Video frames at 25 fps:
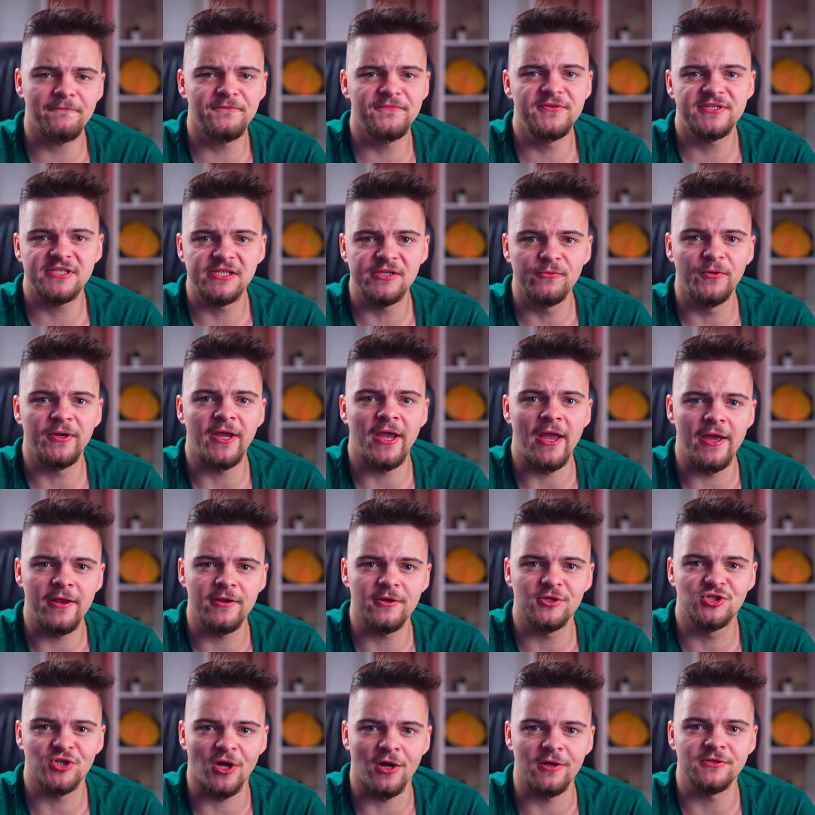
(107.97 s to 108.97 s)
Obviously, we
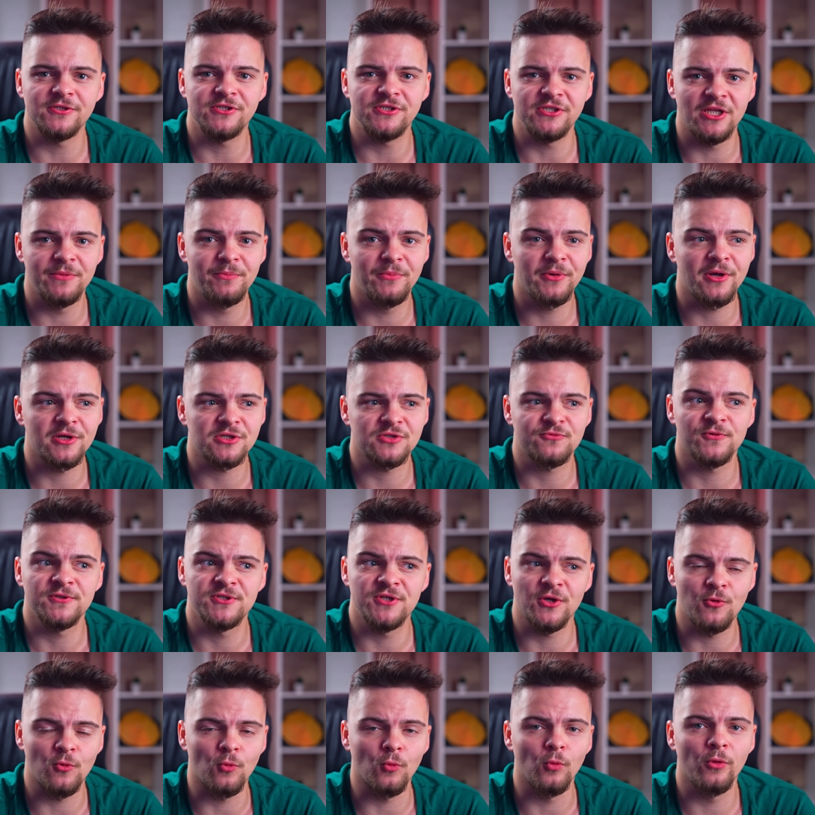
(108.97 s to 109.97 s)
hated John Cena because it
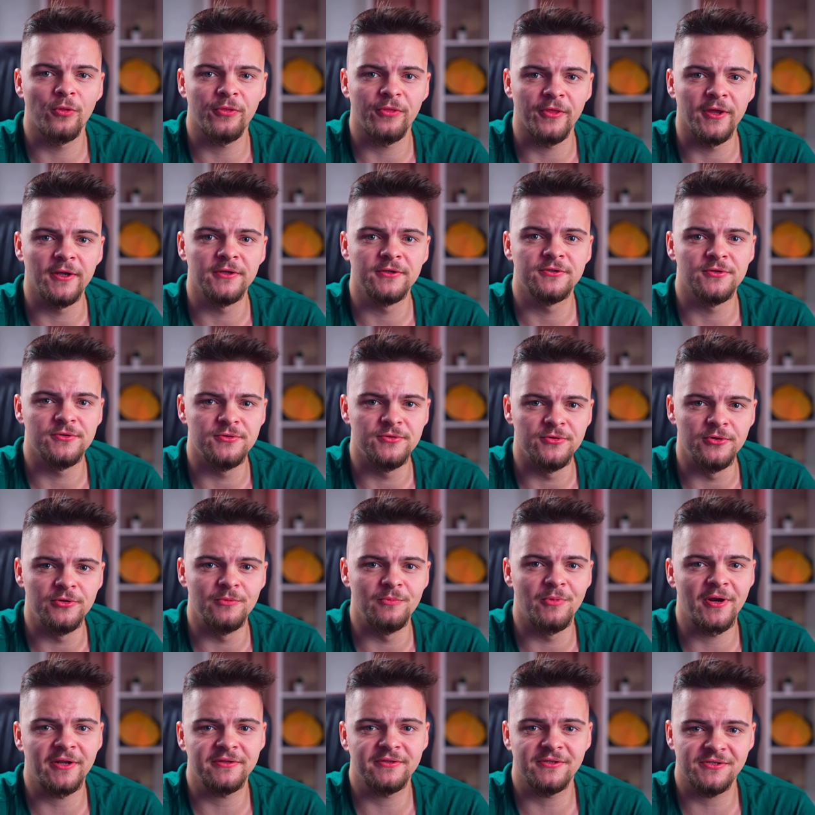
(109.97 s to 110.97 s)
was a cool thing to
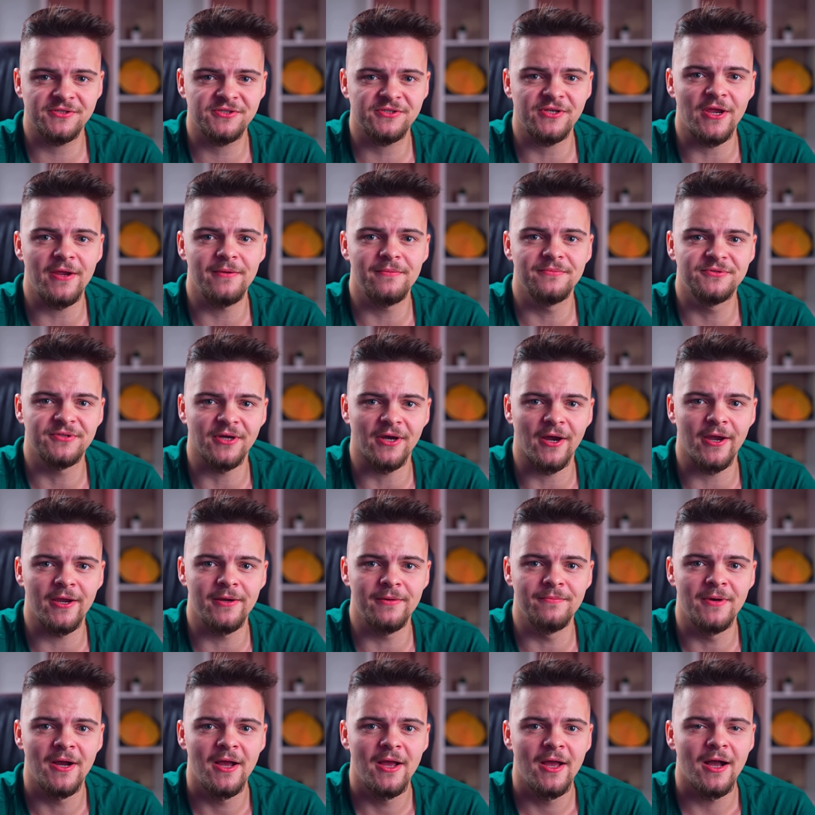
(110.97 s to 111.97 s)
do, but at the same
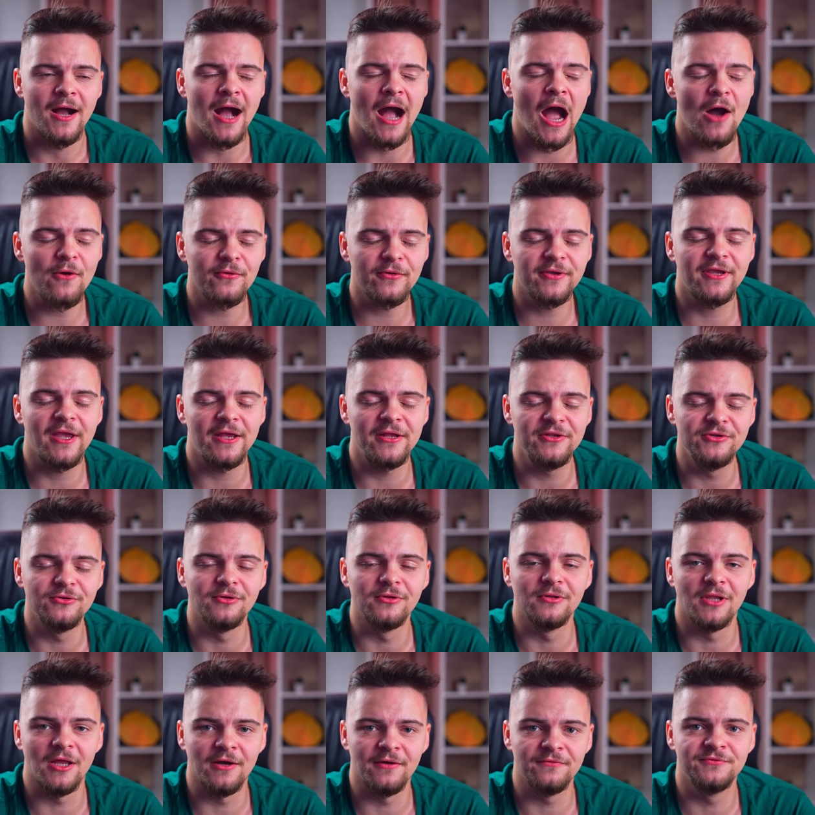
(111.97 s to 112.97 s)
time, how can
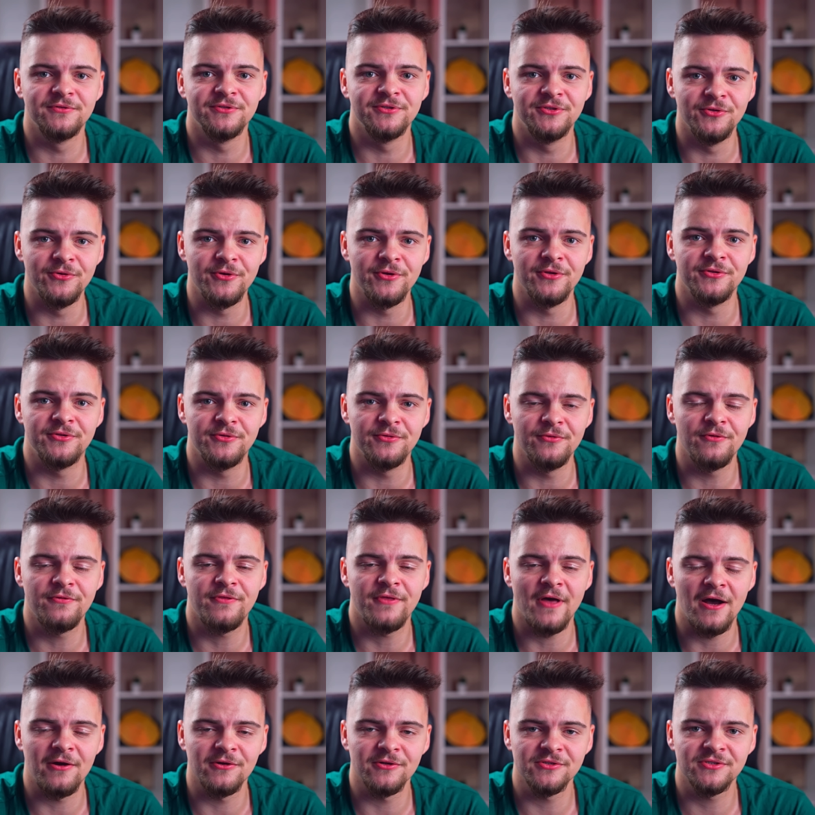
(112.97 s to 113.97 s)
you love the dude in
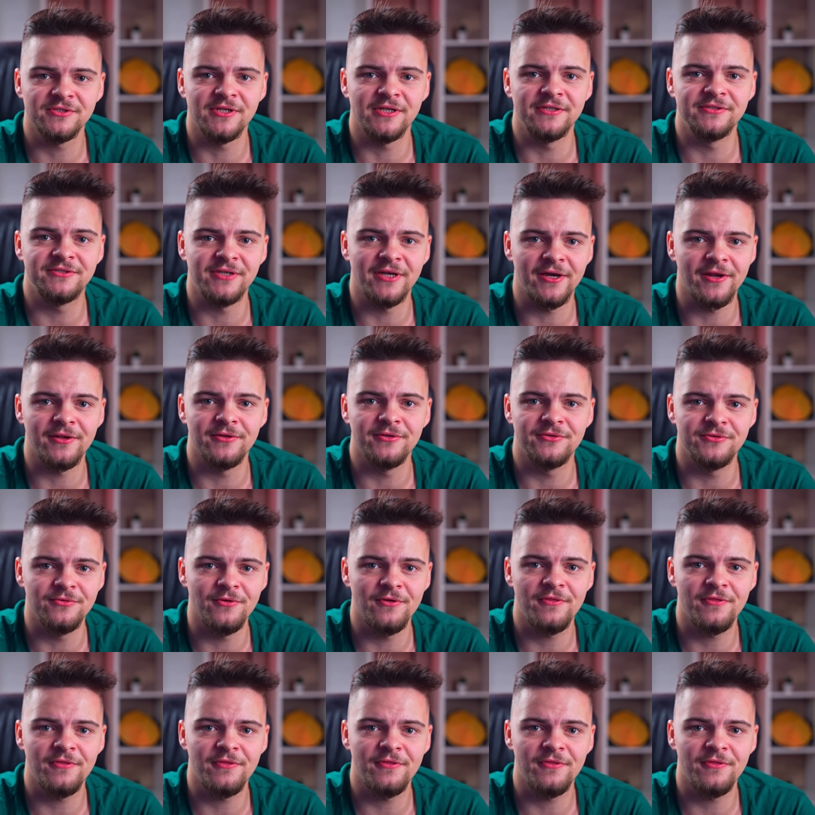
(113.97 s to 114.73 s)
2010 and